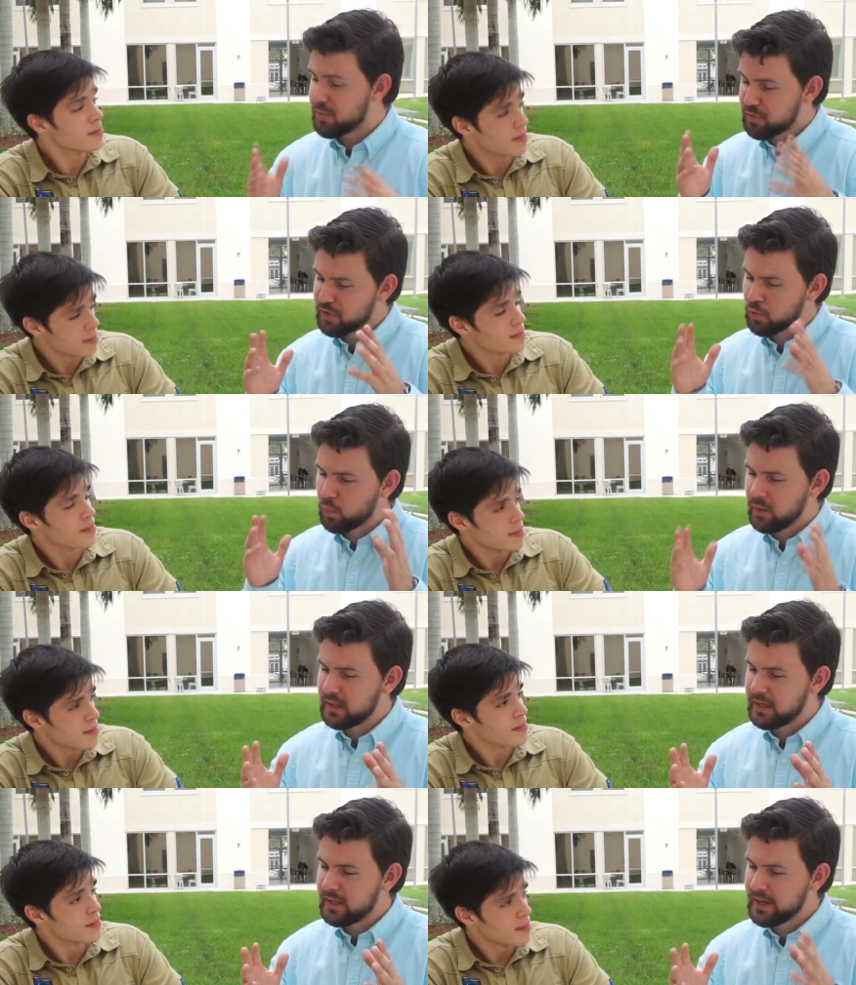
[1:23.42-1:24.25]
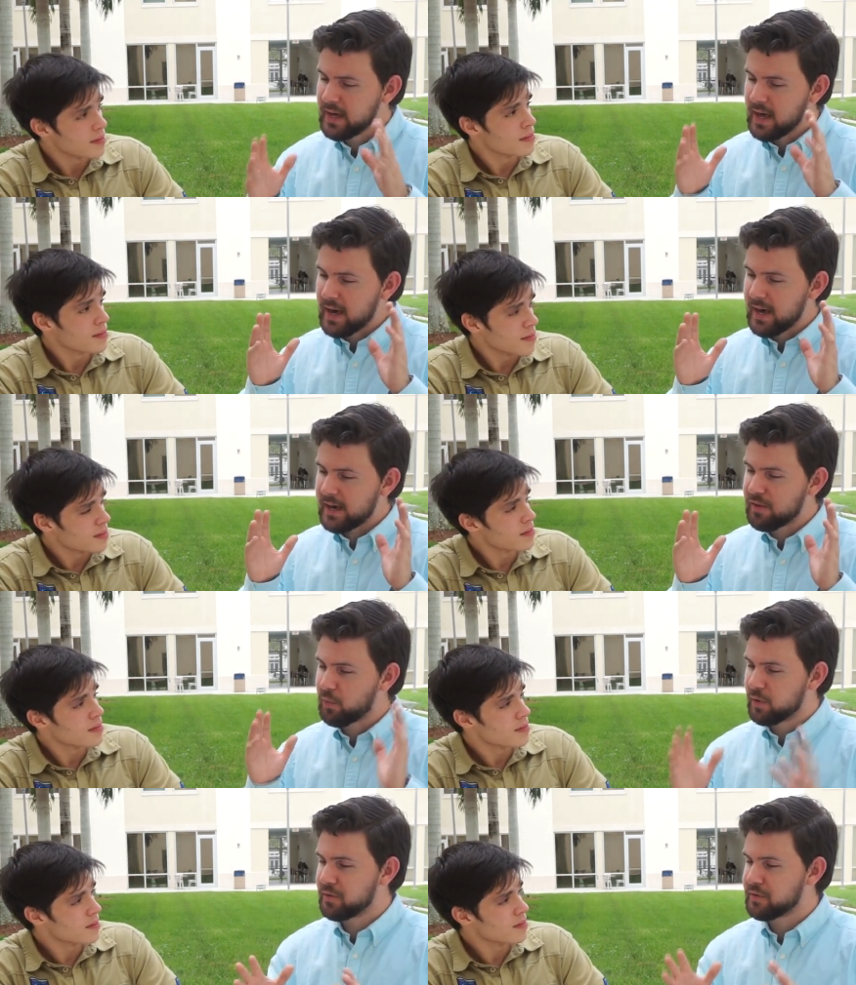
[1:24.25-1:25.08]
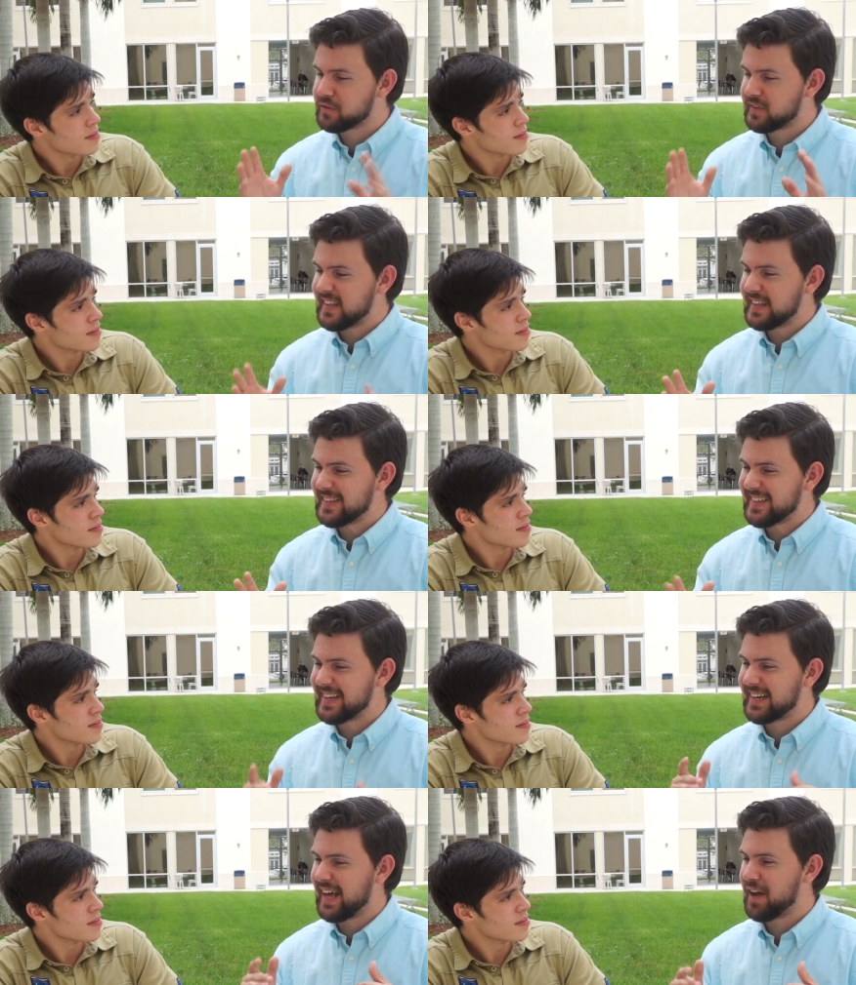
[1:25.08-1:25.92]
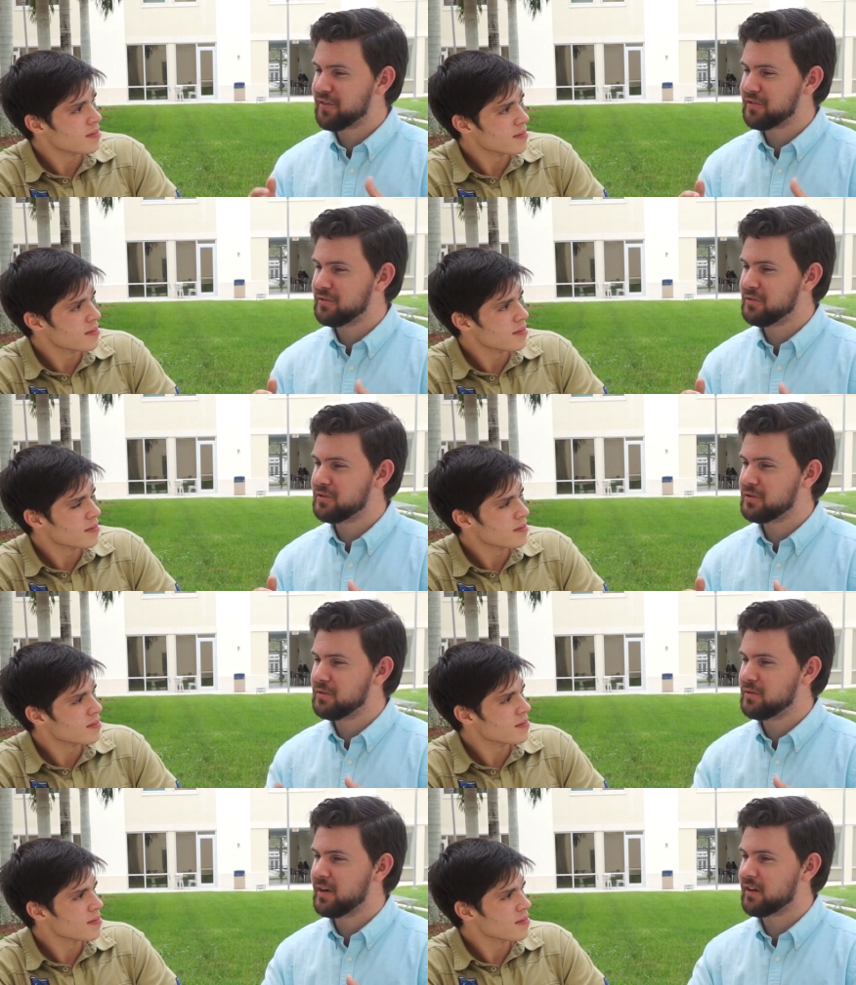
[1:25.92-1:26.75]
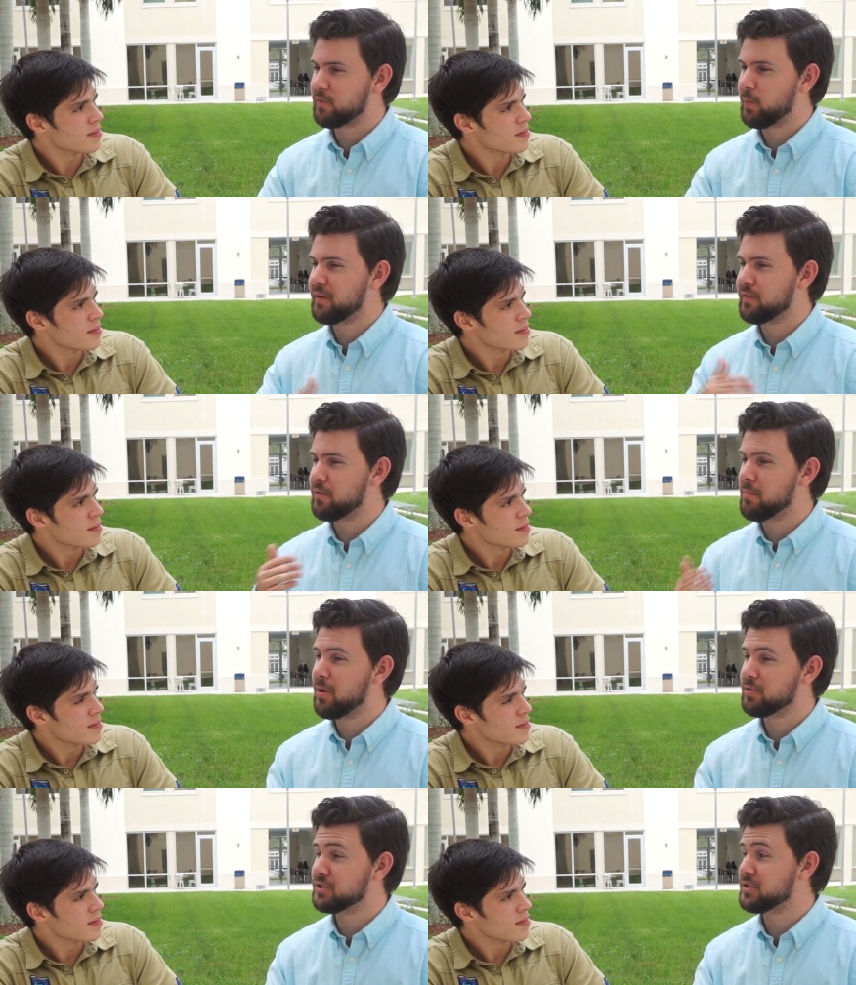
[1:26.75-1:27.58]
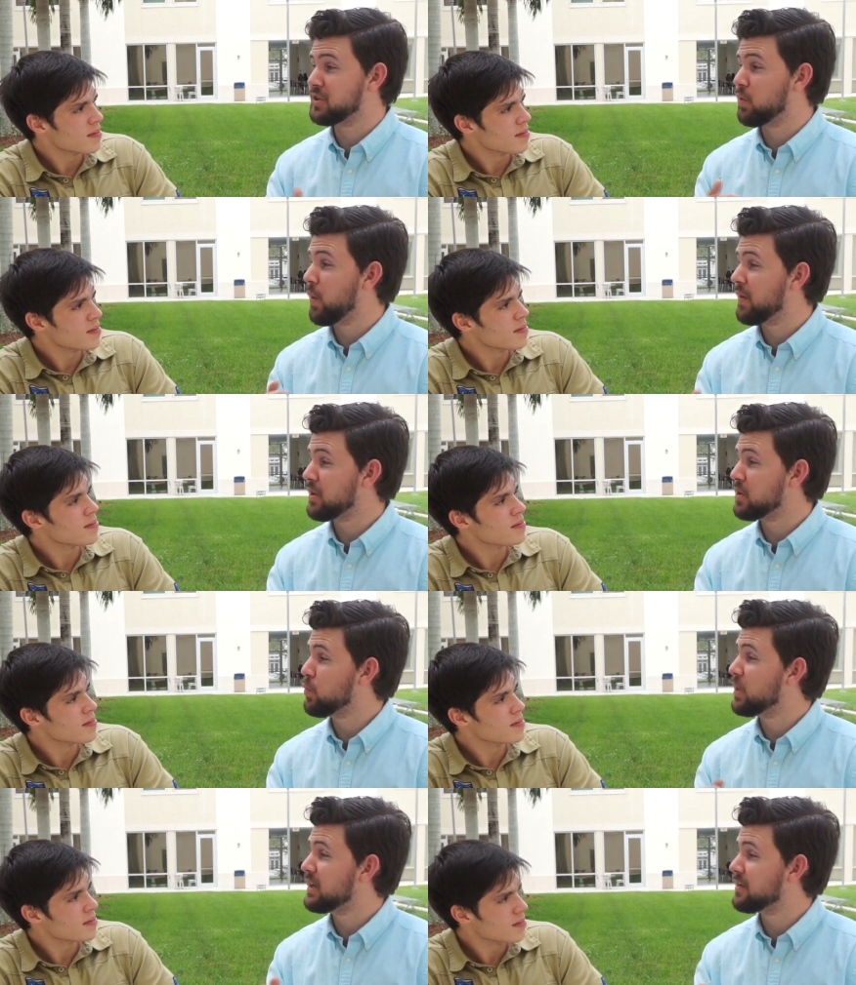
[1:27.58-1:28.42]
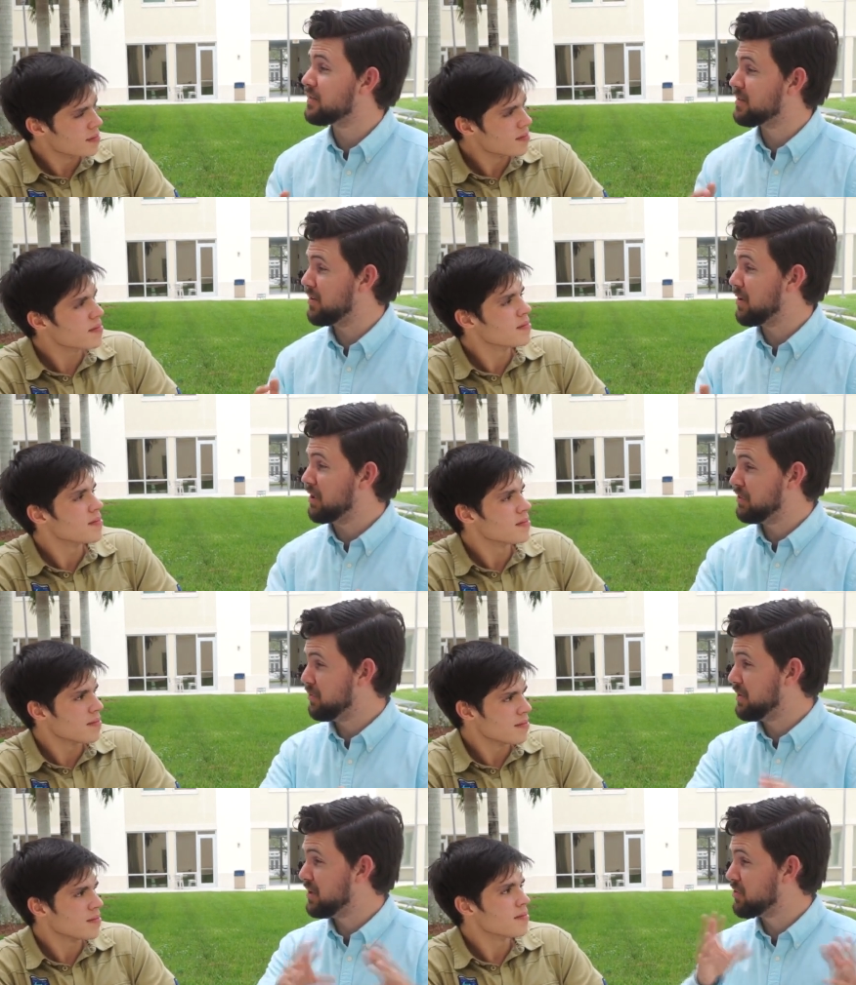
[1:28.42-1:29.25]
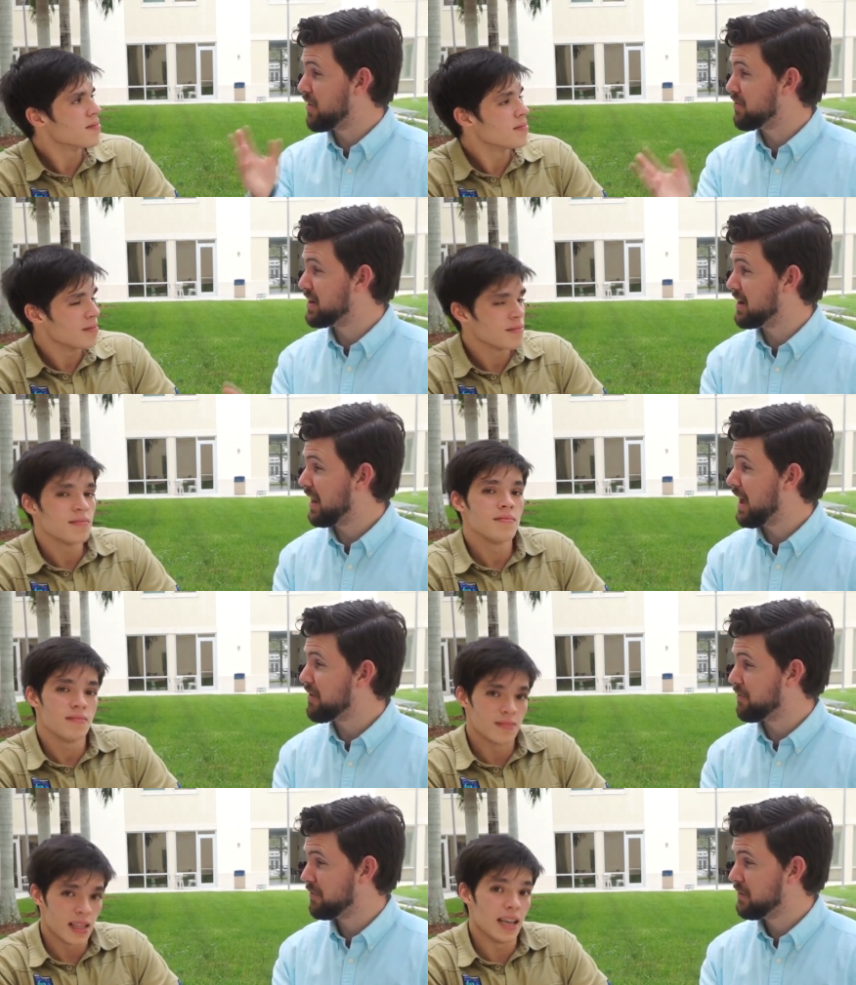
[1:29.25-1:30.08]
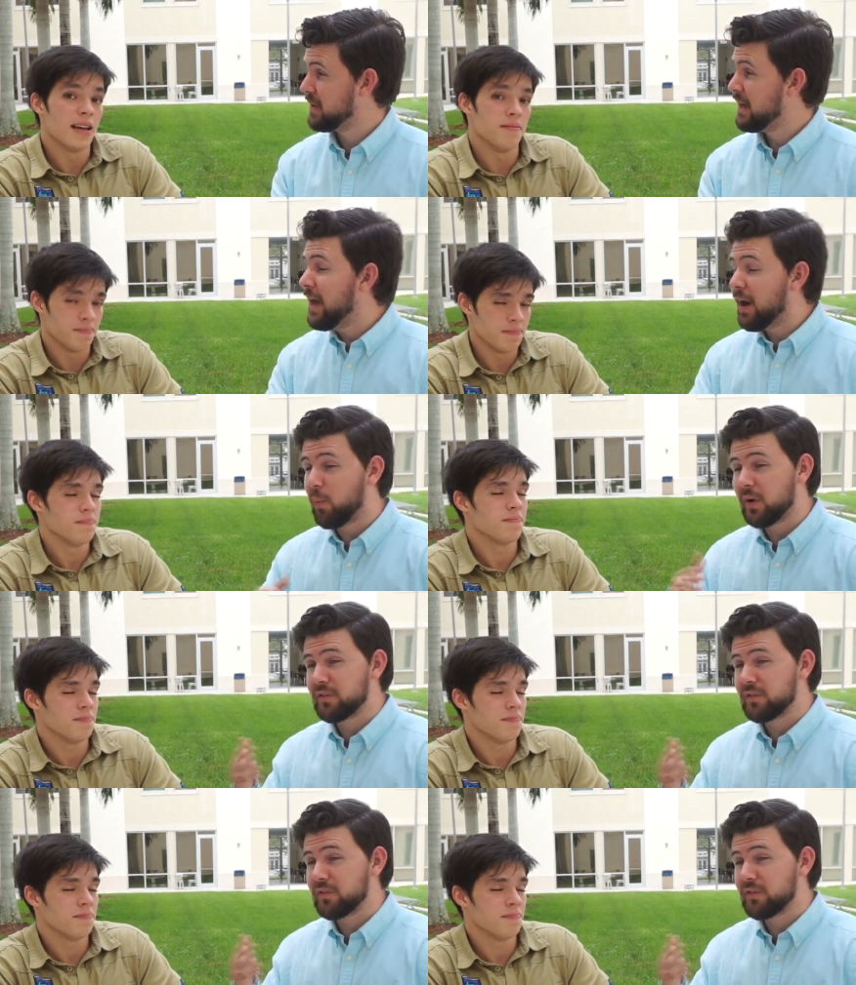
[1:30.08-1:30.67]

Speaker 1: Music really is one of those things that allows you to express your emotions in a way that you wouldn't necessarily do it in your everyday life. Yeah. And